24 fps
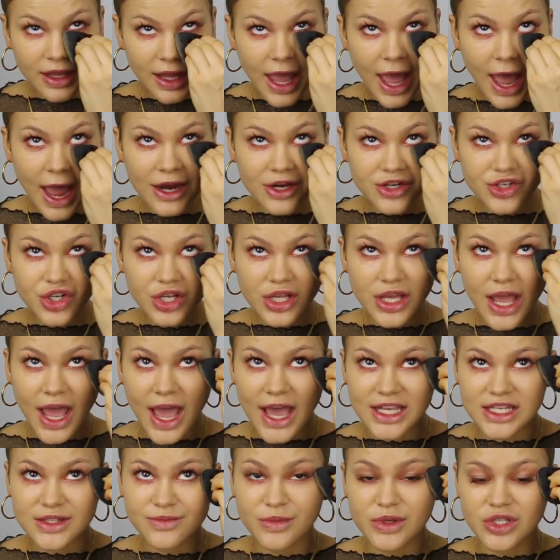they actually
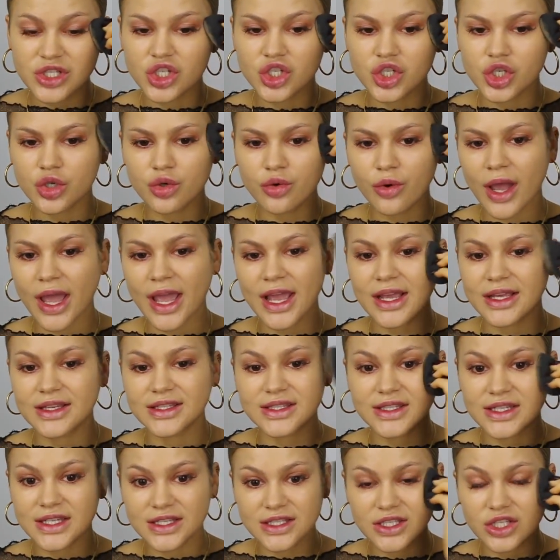asked me to do a
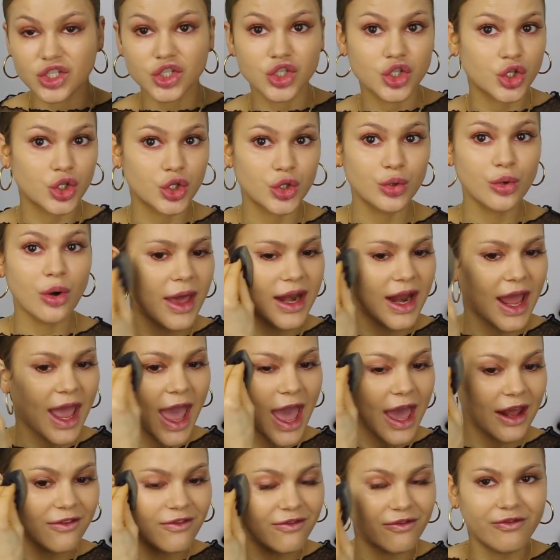season 2 and I
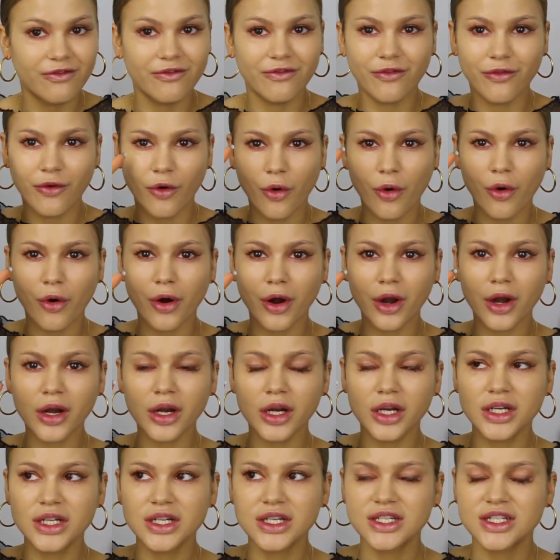had
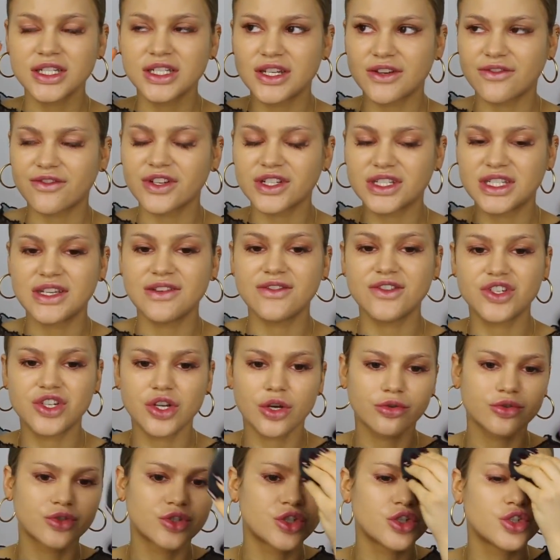four different TV
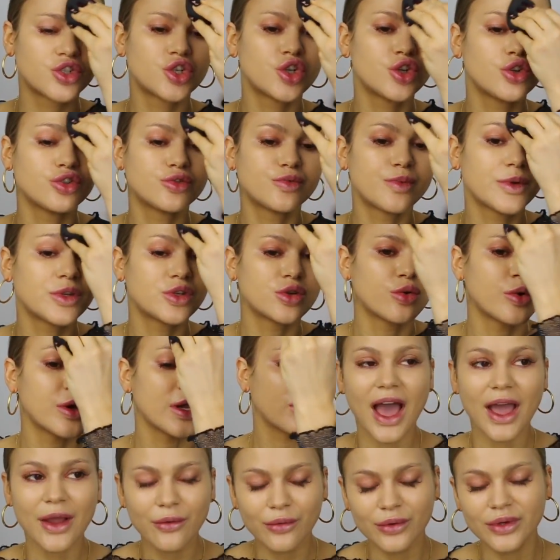shows to choose
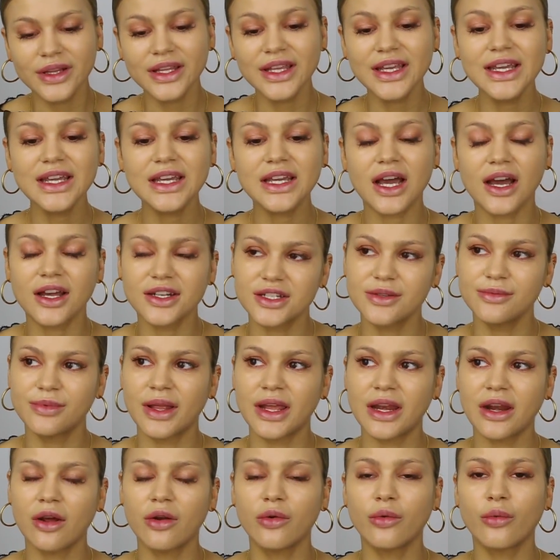between. I really
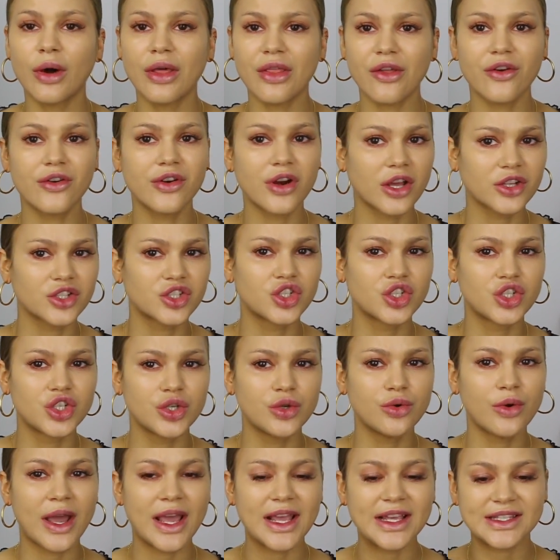contemplated on whether or not to
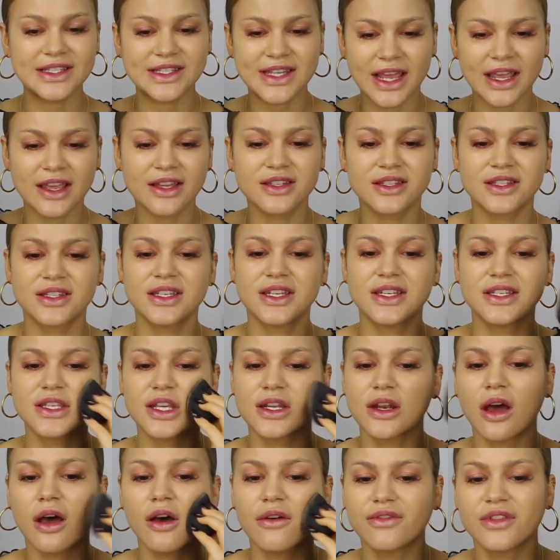do a second
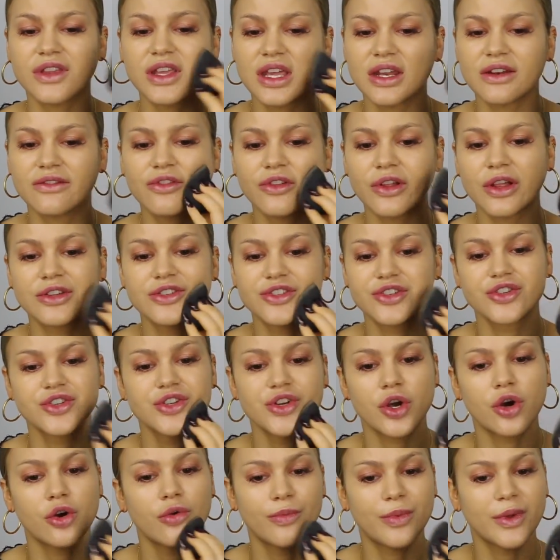season of the influencer
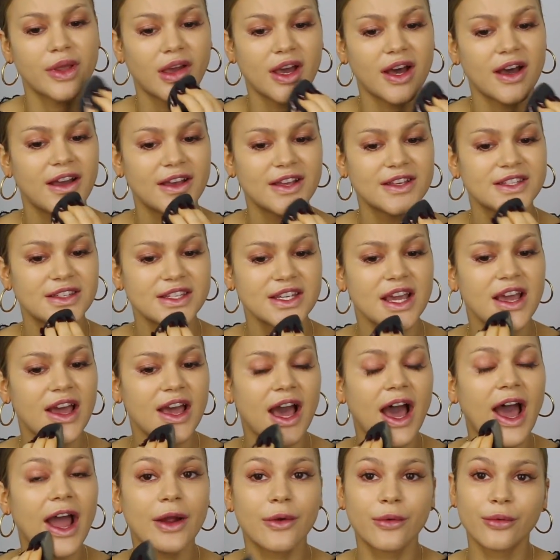show because
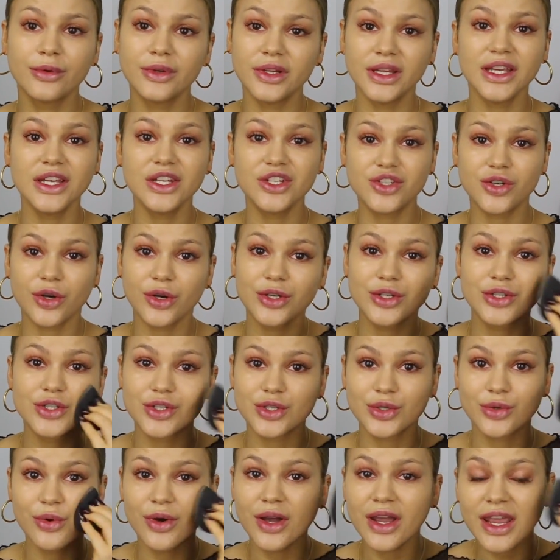I really enjoyed
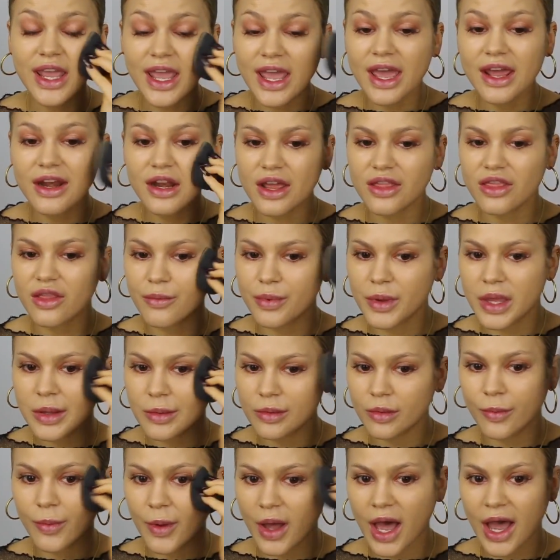doing it and the
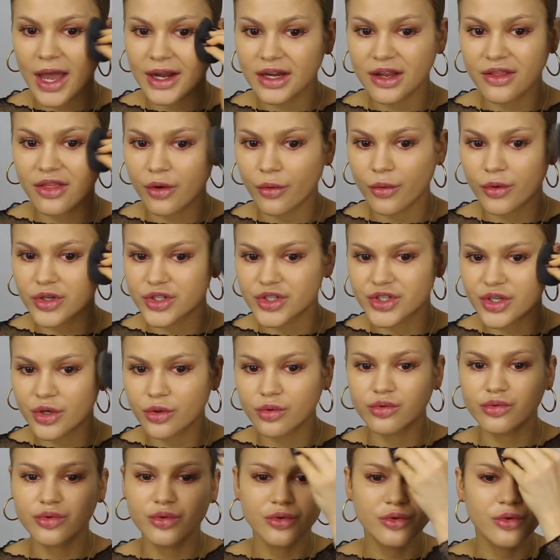people behind it, they were
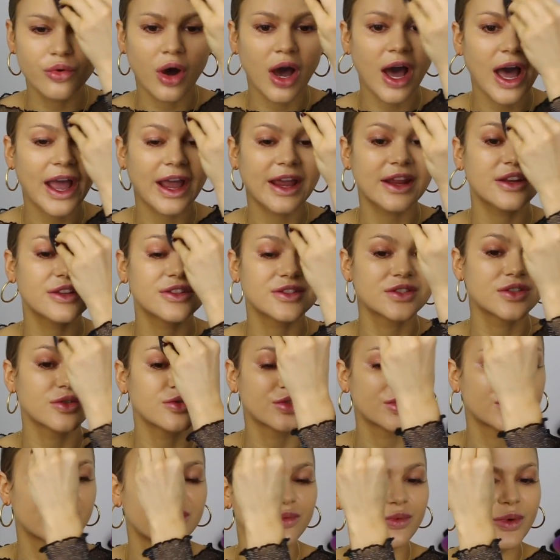so kind and so
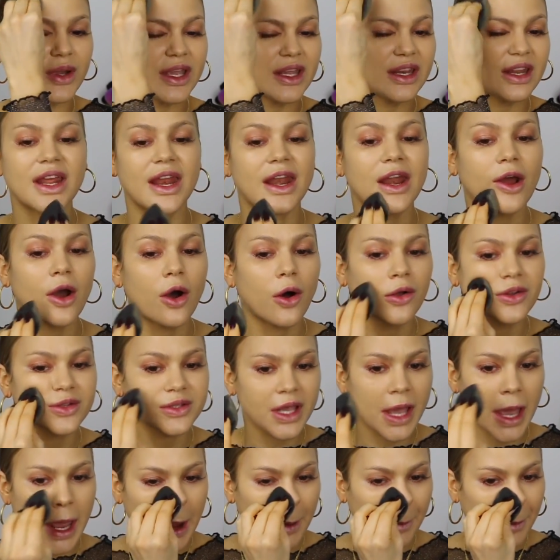sweet and I
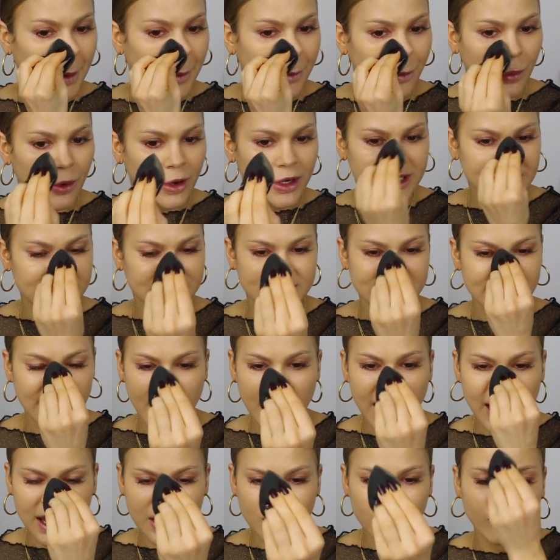also had a bit more
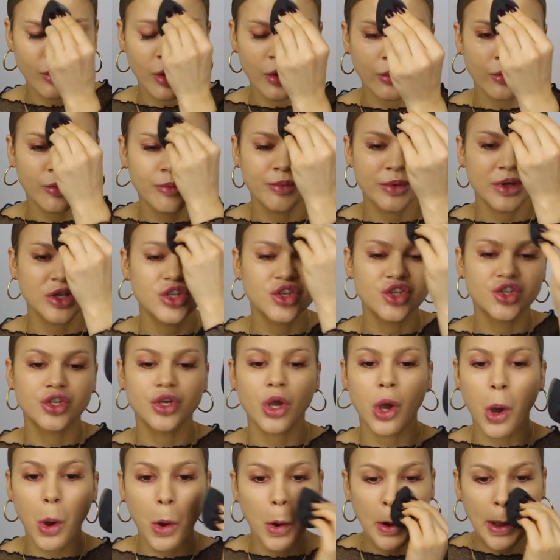say in what would be
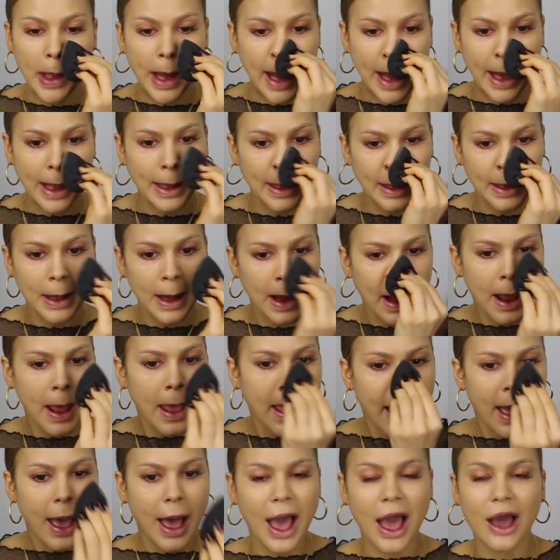shown and
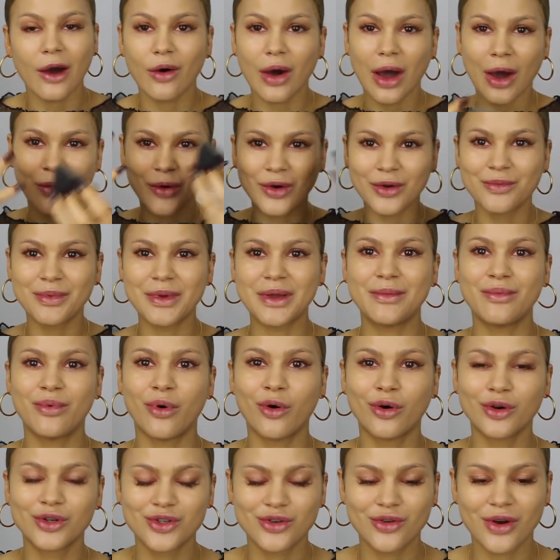how I would be
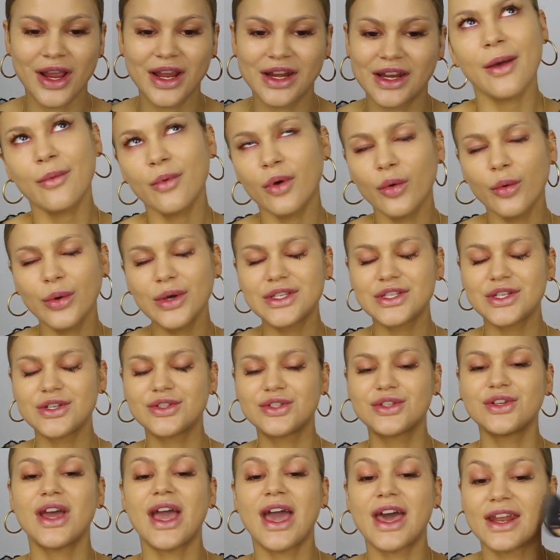portrayed. I'm always
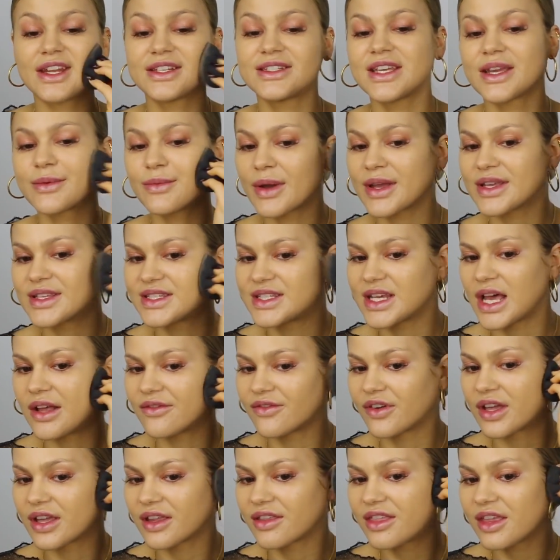used to editing
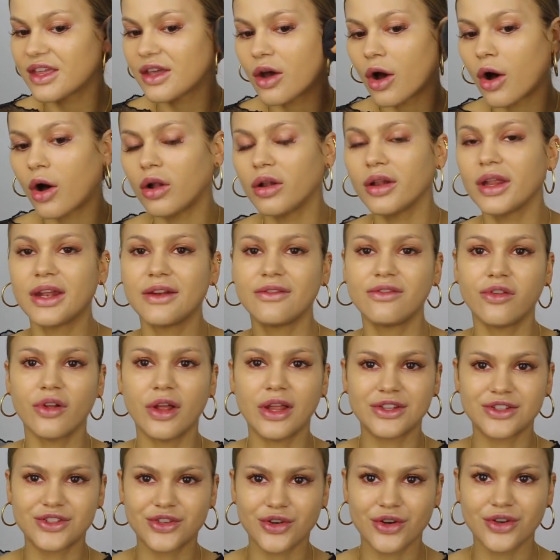myself. I think all
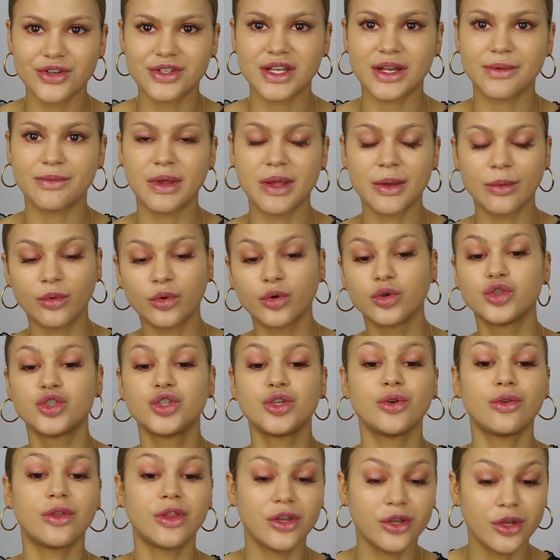influencers and people who
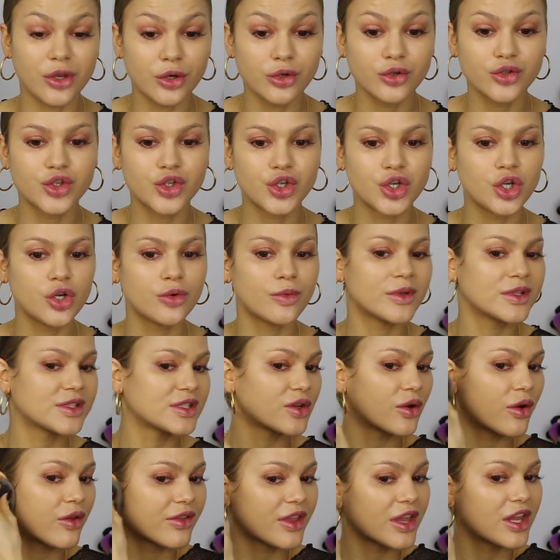do the YouTube and
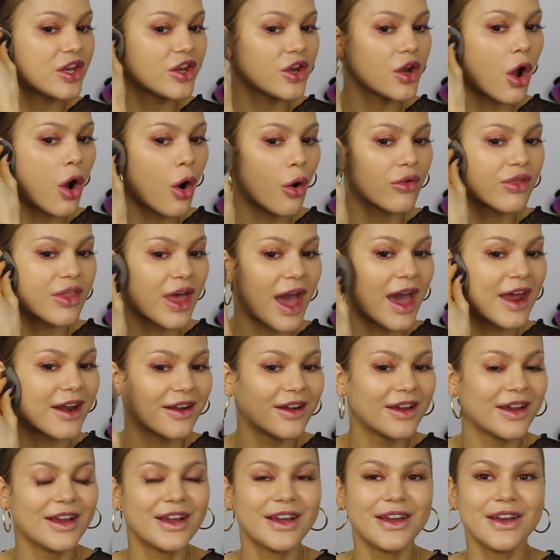so on, they know that